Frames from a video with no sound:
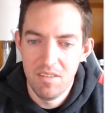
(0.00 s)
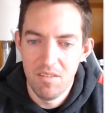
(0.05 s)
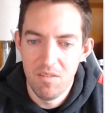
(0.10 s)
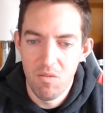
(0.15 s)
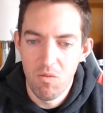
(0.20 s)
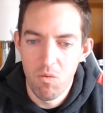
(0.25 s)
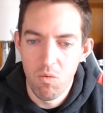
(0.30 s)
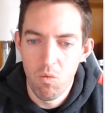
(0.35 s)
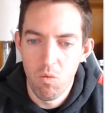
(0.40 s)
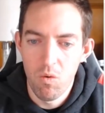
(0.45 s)

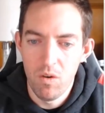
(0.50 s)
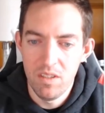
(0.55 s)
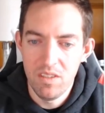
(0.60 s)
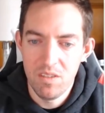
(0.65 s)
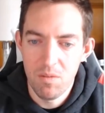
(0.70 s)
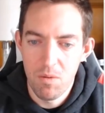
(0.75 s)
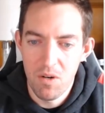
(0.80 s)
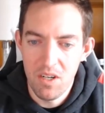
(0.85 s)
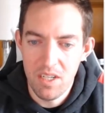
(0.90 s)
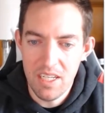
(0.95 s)

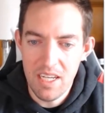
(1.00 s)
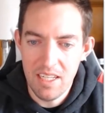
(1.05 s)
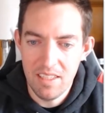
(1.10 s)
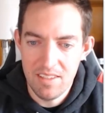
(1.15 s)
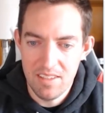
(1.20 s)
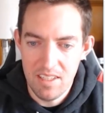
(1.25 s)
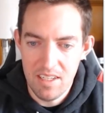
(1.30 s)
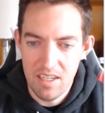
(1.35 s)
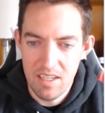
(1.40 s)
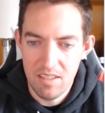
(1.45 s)
Once the party
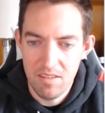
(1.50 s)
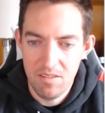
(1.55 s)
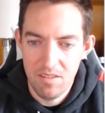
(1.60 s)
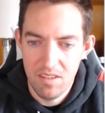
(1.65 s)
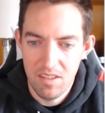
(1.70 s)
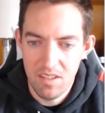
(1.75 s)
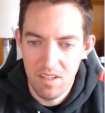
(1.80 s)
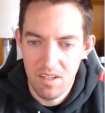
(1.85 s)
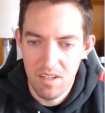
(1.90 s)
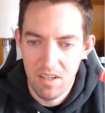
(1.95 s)
gets there,
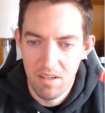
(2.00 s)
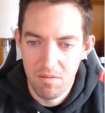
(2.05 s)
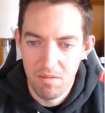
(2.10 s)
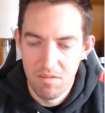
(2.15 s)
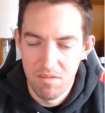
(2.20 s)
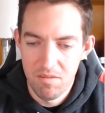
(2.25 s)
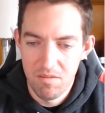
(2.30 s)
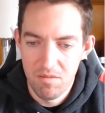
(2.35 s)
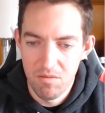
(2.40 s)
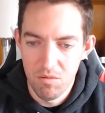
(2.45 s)
they're
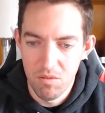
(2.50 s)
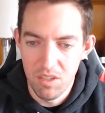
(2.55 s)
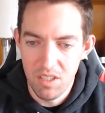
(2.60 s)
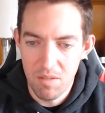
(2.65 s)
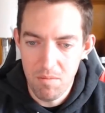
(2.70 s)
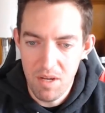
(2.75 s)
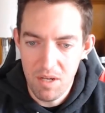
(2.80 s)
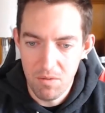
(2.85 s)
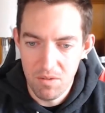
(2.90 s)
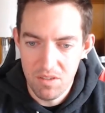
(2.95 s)

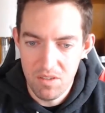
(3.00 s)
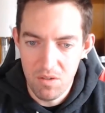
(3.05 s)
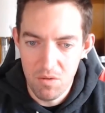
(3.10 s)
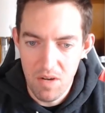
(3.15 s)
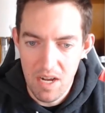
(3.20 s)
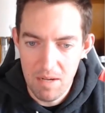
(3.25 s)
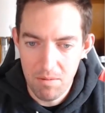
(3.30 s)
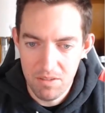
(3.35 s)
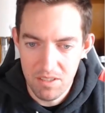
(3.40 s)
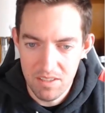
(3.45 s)
really met with
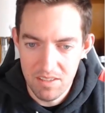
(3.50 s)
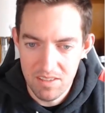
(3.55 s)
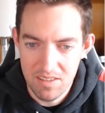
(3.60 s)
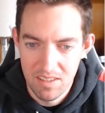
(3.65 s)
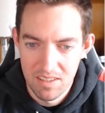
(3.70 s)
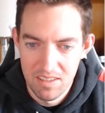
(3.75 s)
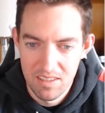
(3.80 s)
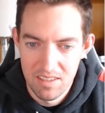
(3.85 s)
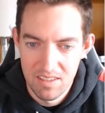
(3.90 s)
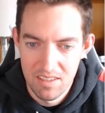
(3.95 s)
two
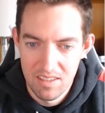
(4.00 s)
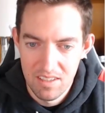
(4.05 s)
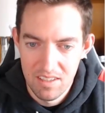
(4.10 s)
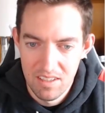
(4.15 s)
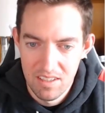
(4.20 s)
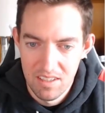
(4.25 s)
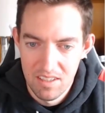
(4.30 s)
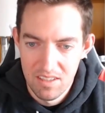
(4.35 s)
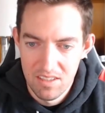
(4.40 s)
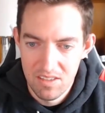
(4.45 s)
options.
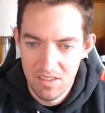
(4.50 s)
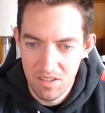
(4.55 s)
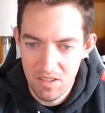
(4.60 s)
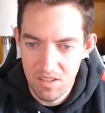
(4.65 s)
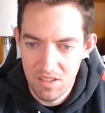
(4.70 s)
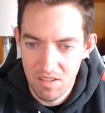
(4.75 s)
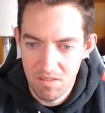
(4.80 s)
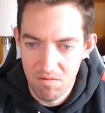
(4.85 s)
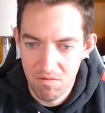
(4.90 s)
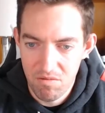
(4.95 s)
So
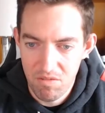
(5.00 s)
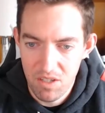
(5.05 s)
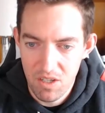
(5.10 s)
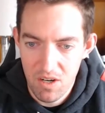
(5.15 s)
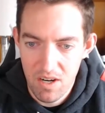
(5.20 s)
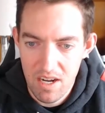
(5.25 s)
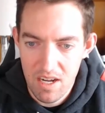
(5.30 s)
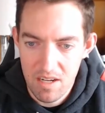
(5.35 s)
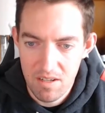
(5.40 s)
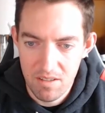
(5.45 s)
you can
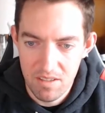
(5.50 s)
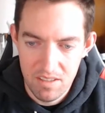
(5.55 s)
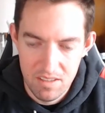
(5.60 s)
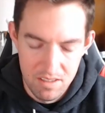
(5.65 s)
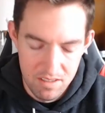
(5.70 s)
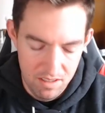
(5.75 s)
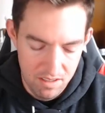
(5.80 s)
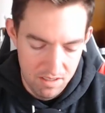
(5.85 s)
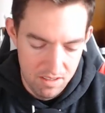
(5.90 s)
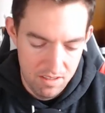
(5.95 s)
figure
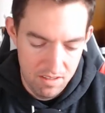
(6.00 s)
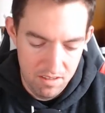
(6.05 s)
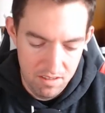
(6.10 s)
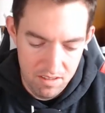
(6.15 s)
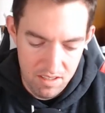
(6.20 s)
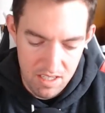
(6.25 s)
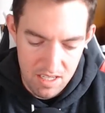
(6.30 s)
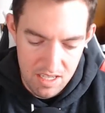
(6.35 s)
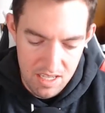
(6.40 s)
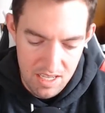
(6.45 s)
out,
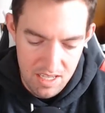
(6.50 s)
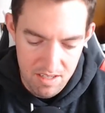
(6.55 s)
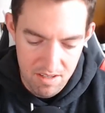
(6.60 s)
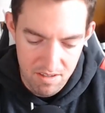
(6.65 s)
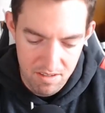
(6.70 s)
okay,